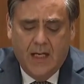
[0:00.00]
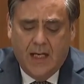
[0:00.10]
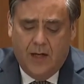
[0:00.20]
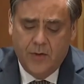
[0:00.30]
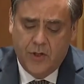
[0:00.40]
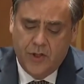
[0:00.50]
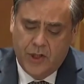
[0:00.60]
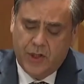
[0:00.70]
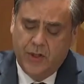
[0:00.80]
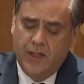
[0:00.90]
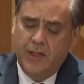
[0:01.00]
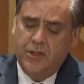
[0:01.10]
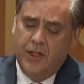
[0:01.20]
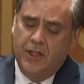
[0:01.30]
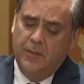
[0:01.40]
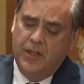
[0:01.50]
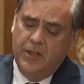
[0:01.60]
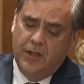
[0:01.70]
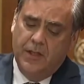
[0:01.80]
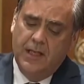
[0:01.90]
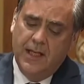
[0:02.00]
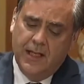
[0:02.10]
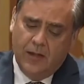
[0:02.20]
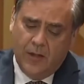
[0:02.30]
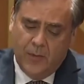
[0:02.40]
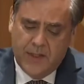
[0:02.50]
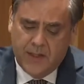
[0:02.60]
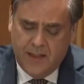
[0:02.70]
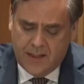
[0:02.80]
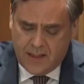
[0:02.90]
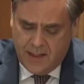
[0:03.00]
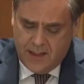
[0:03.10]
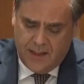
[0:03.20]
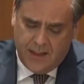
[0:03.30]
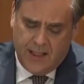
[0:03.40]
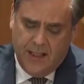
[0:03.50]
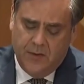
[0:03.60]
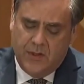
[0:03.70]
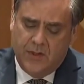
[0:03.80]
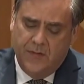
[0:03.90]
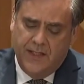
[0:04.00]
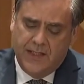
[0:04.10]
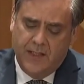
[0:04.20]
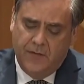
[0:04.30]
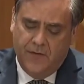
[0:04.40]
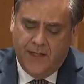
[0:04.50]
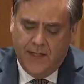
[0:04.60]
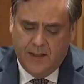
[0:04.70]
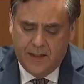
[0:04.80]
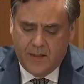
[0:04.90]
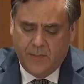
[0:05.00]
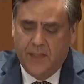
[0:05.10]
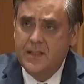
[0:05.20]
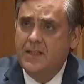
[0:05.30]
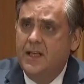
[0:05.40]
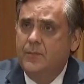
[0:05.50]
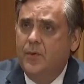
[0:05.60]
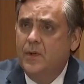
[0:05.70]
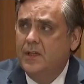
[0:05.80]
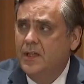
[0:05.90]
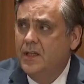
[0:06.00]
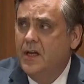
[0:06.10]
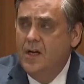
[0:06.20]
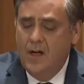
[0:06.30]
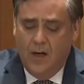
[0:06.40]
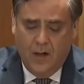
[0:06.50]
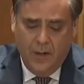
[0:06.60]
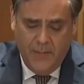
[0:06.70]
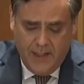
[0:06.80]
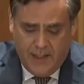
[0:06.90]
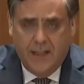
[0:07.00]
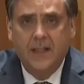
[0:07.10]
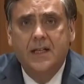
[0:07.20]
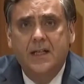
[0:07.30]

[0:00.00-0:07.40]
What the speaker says: House Judiciary Chairman Jerry Nadler recently said that accounts of Antifa violence in places like Portland are a myth.